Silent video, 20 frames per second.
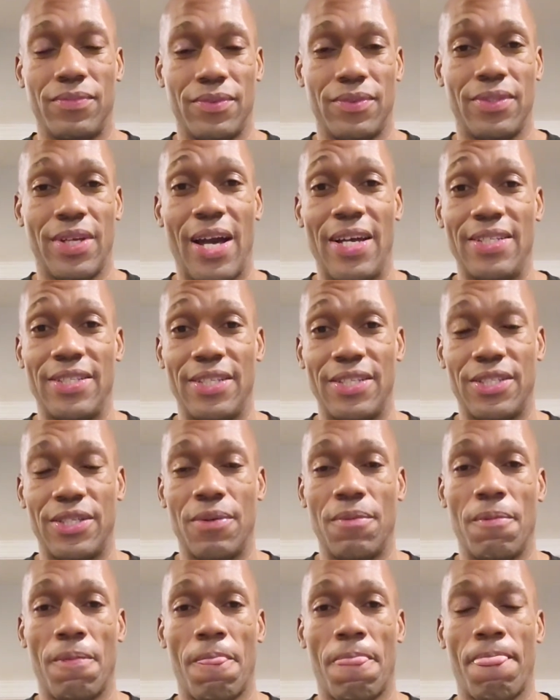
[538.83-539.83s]
Guys, listen.
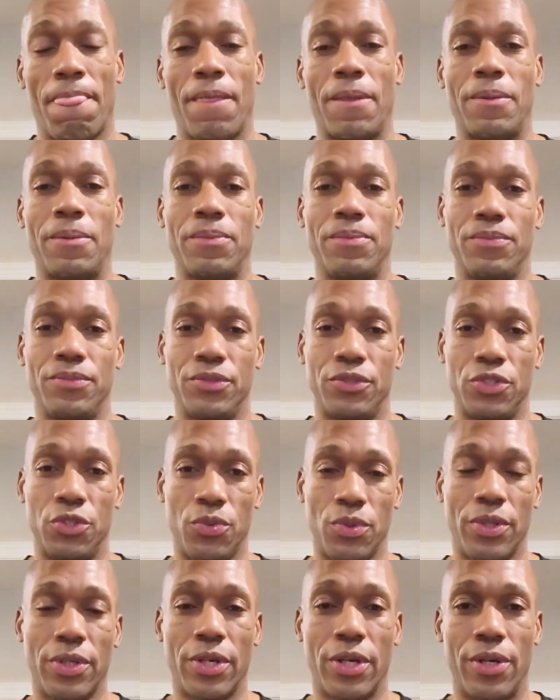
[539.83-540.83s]
You
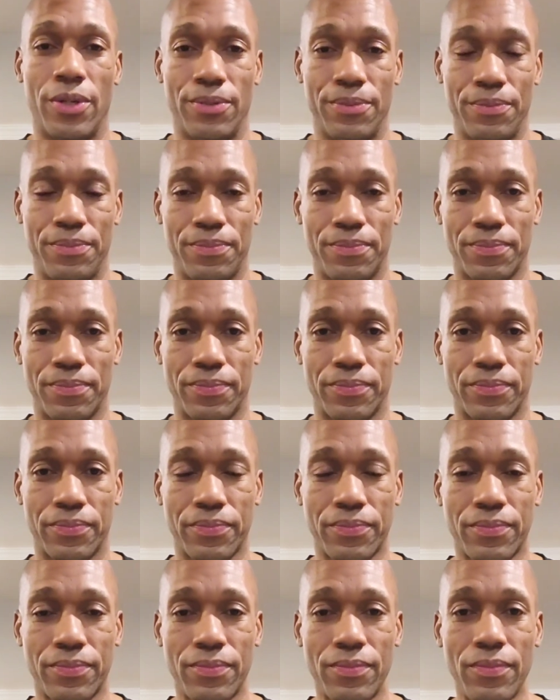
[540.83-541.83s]
want to go
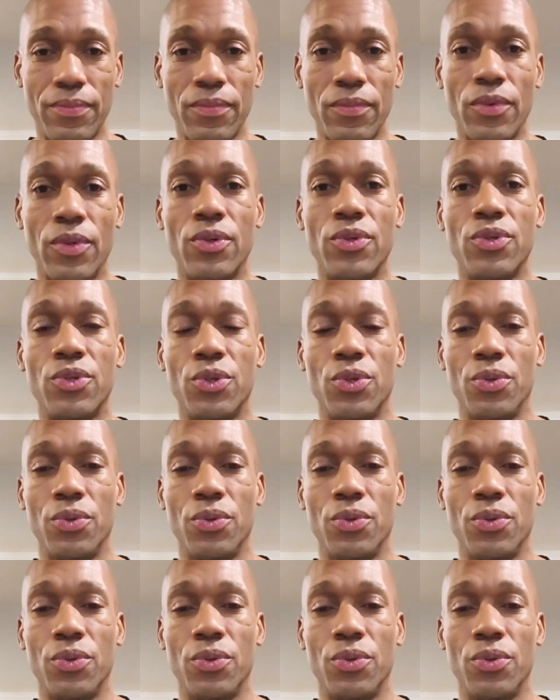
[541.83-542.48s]
to